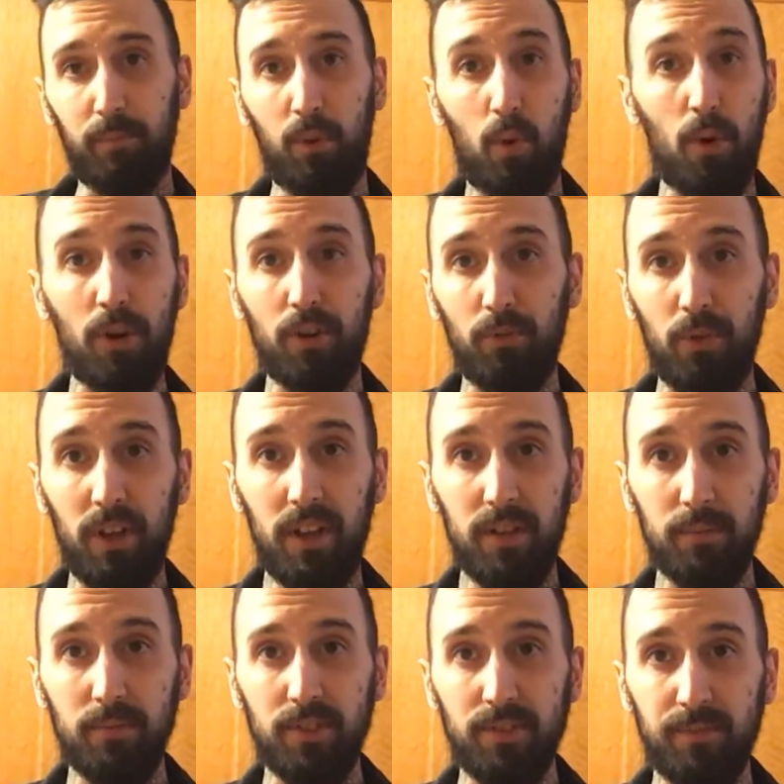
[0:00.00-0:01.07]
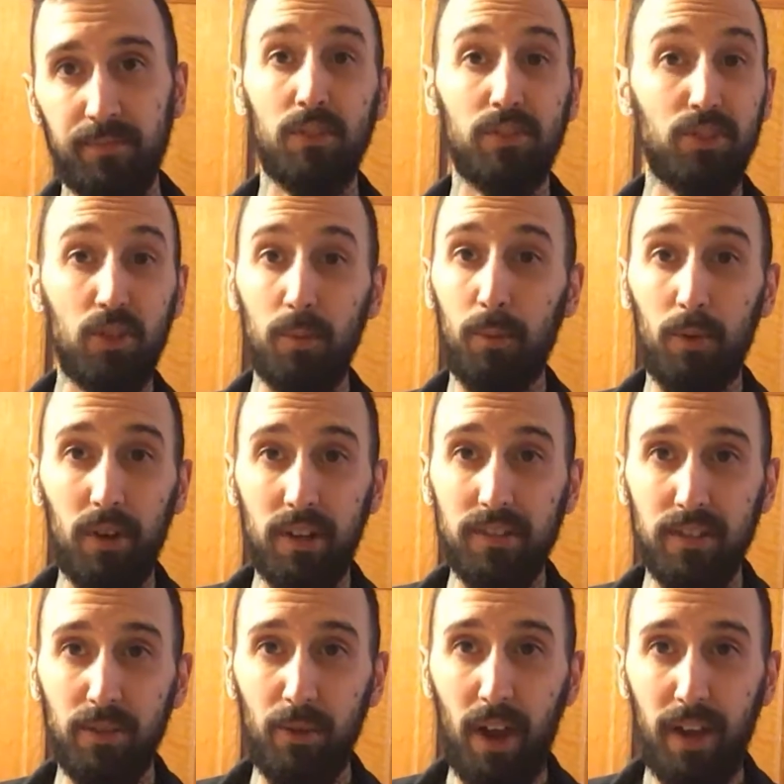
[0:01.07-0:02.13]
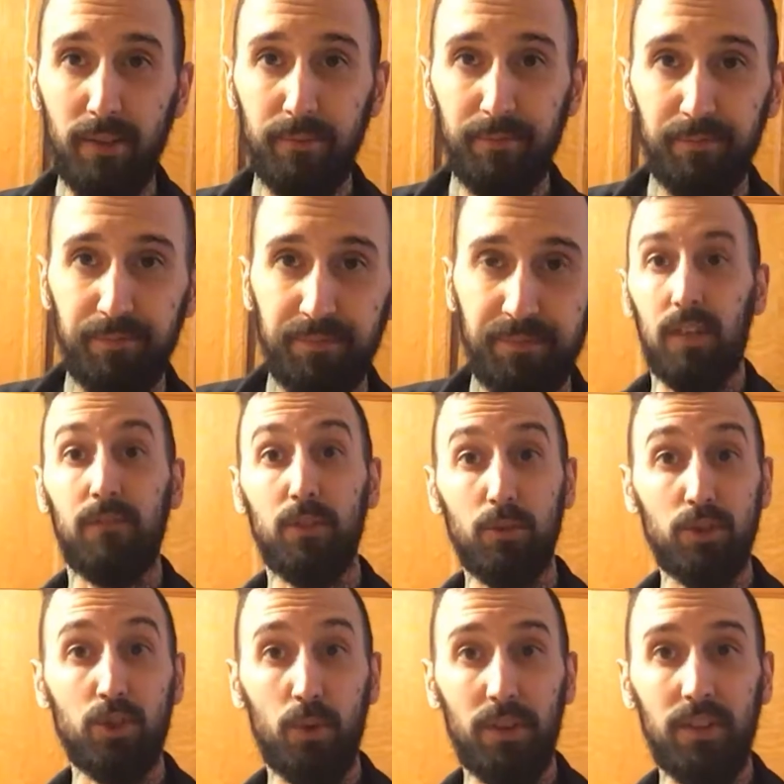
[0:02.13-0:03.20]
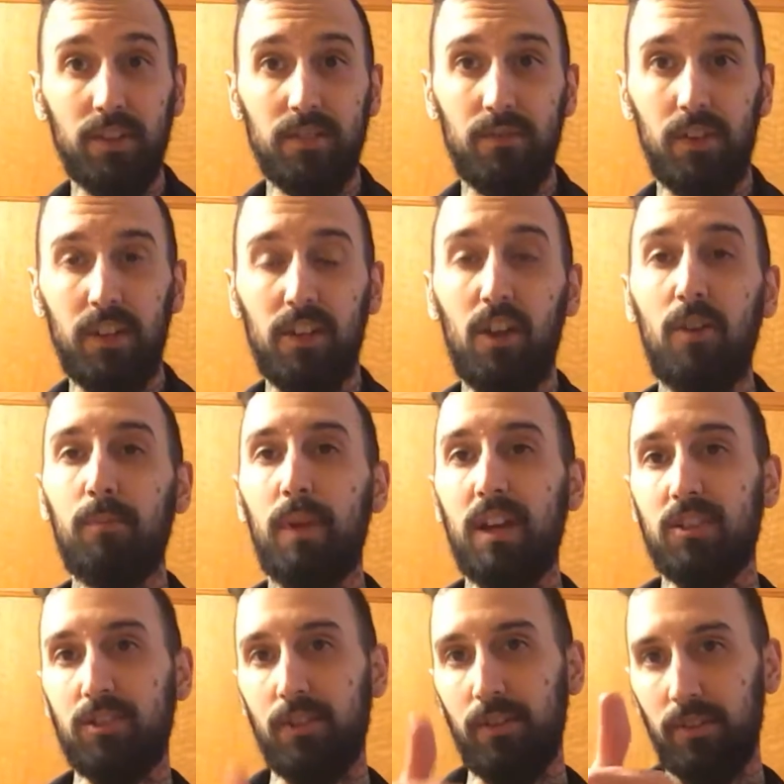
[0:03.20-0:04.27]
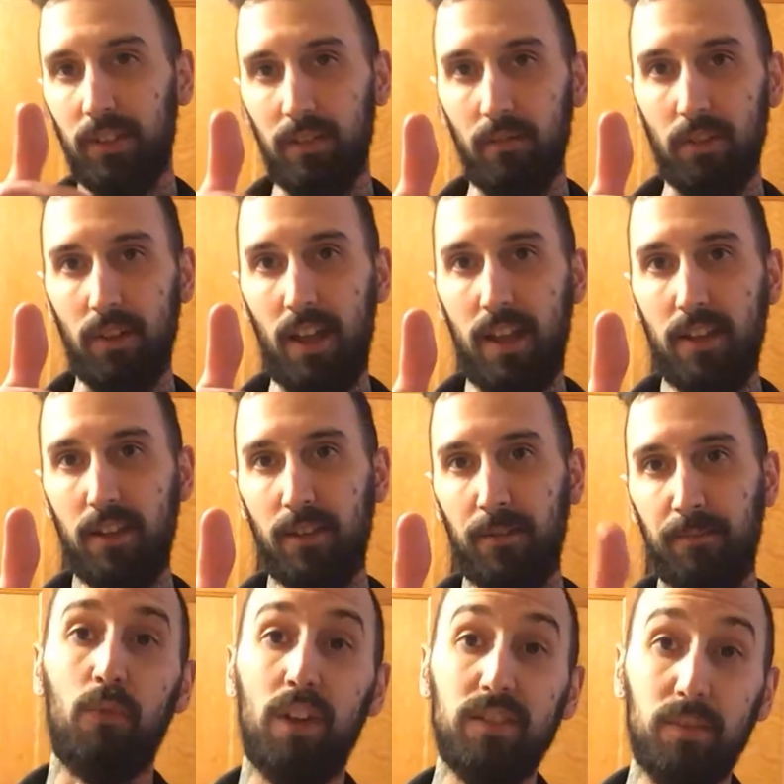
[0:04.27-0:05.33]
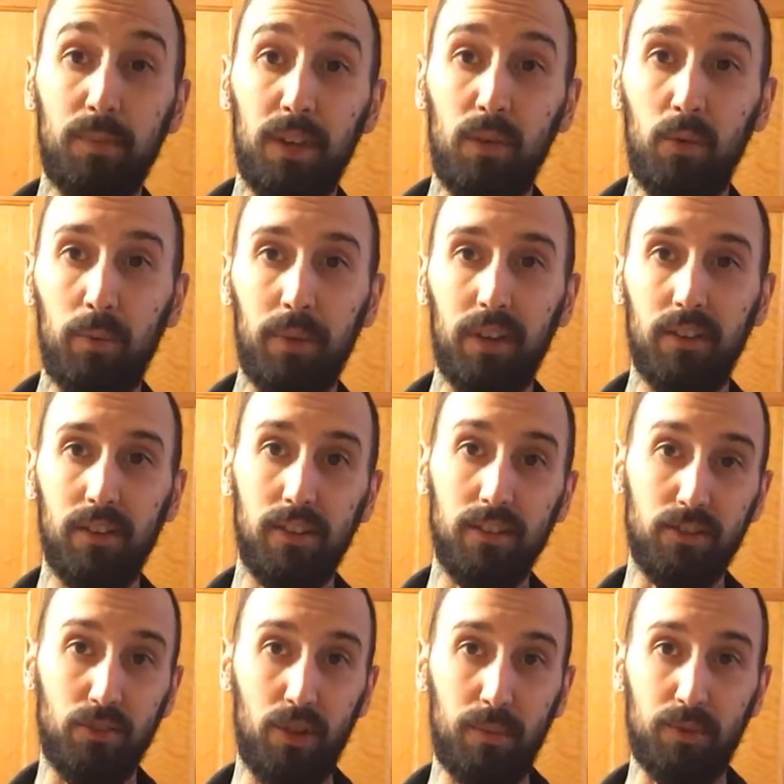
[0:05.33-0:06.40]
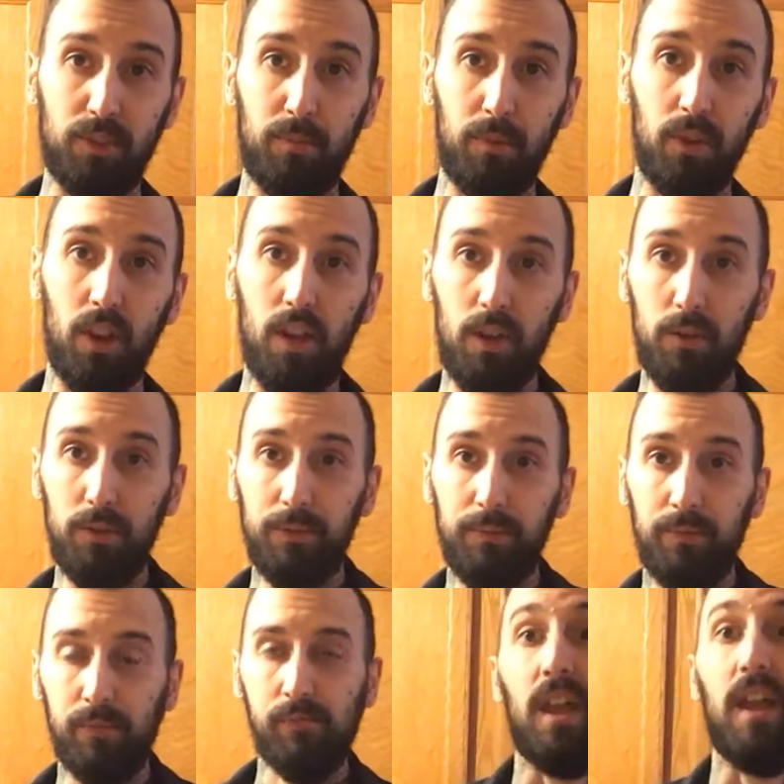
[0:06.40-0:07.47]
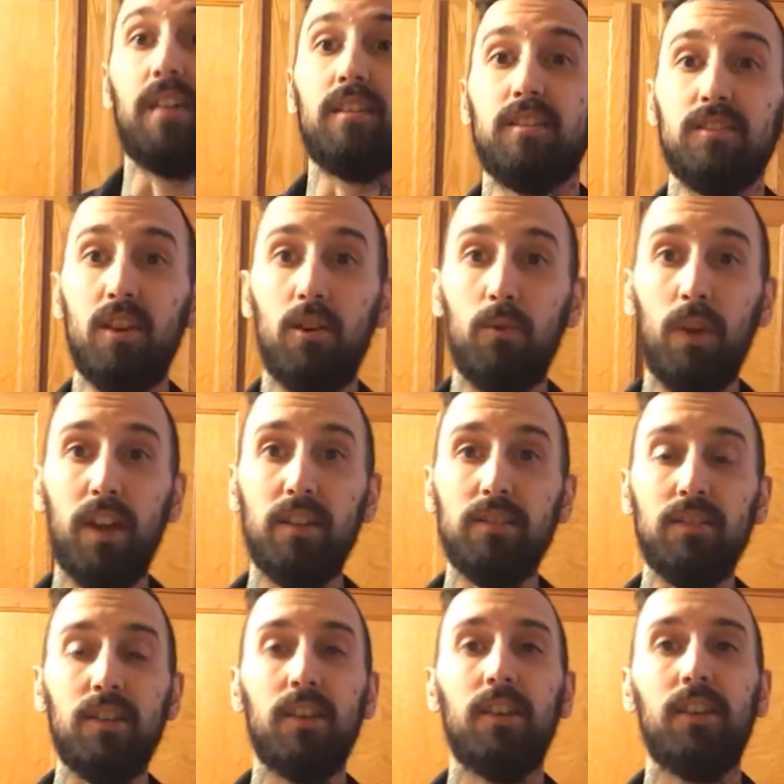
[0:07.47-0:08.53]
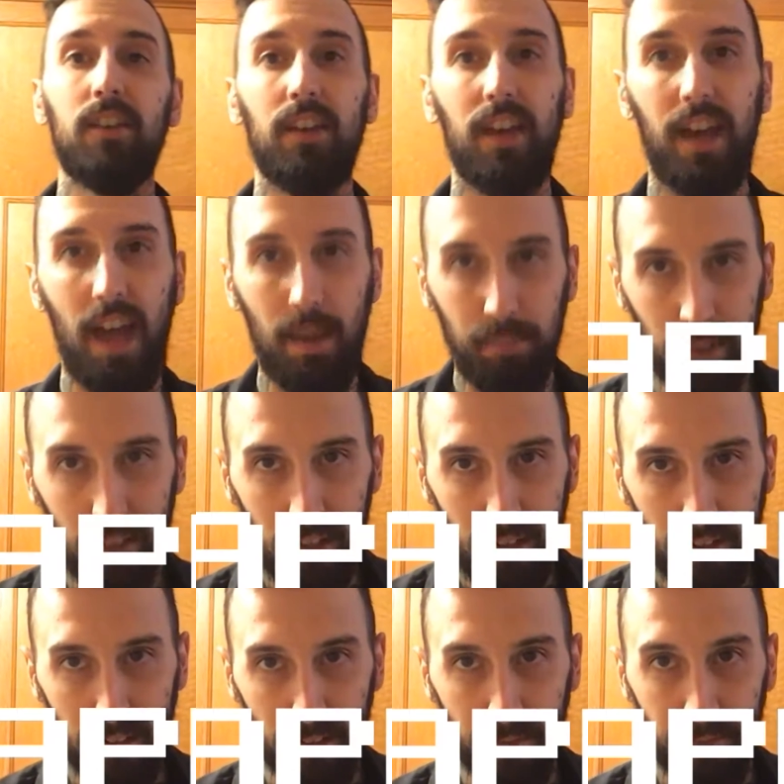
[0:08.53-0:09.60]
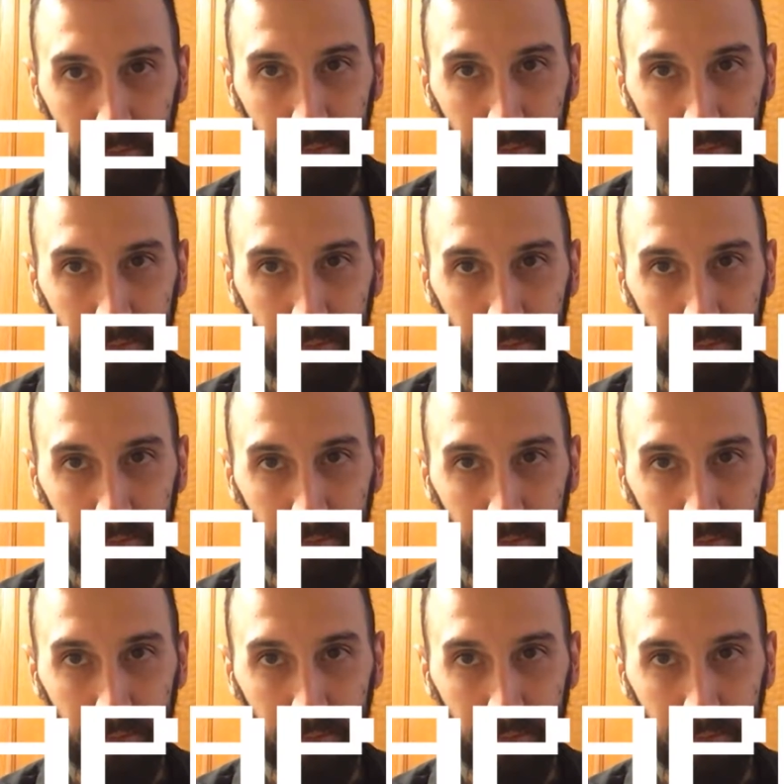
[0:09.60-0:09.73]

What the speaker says: Pork ribs. Super easy, right? If you enjoyed this video, make sure to leave a like. Recipe will be in the description below. And as always, happy eating.